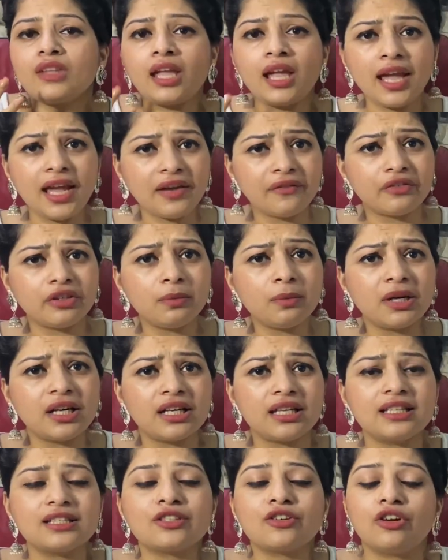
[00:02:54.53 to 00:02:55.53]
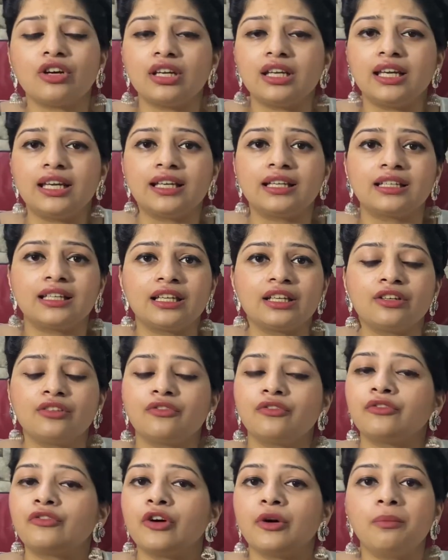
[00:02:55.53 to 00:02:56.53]
everybody is on LinkedIn
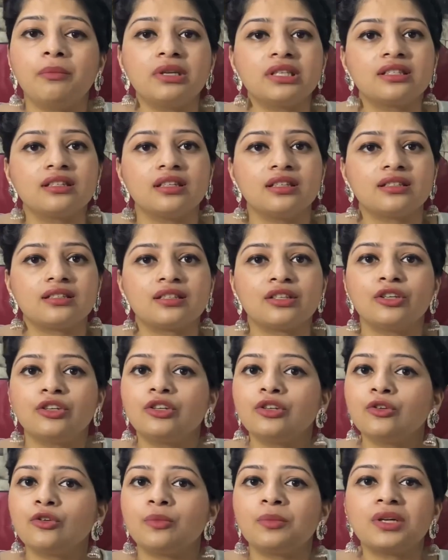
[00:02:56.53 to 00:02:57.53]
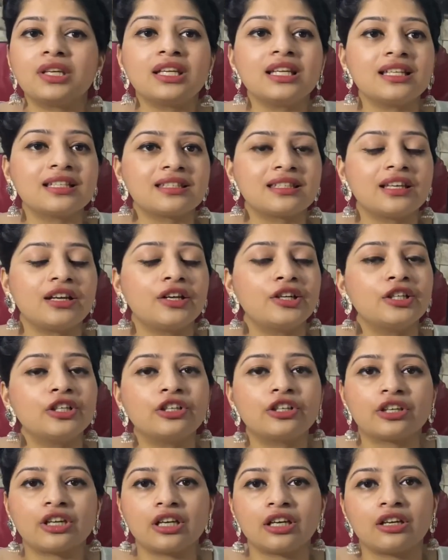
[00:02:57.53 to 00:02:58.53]
for business. Nobody is there
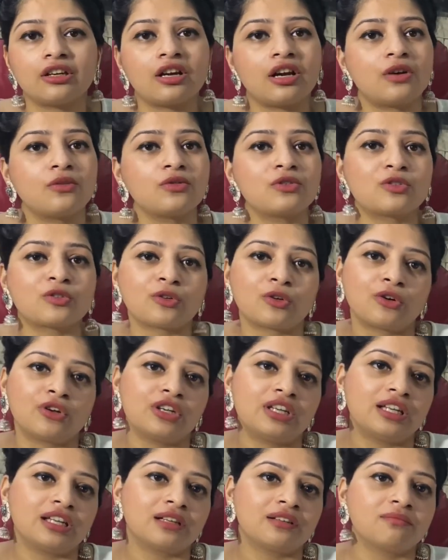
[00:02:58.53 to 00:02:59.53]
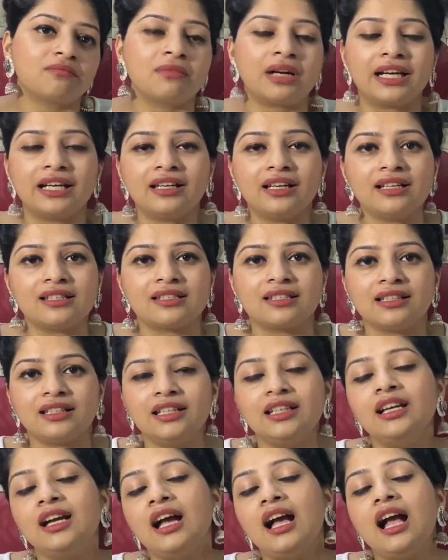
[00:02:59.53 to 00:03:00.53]
lurking around, scrolling mindlessly.
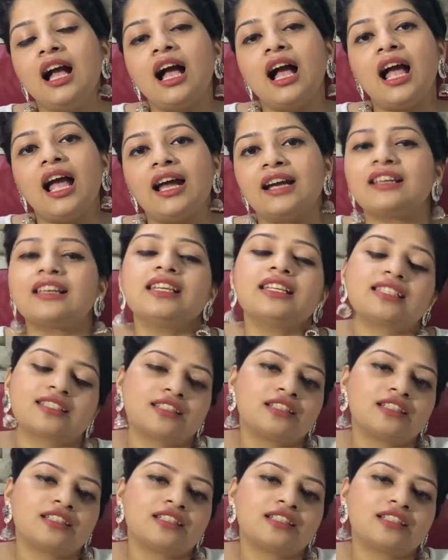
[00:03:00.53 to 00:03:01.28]
At least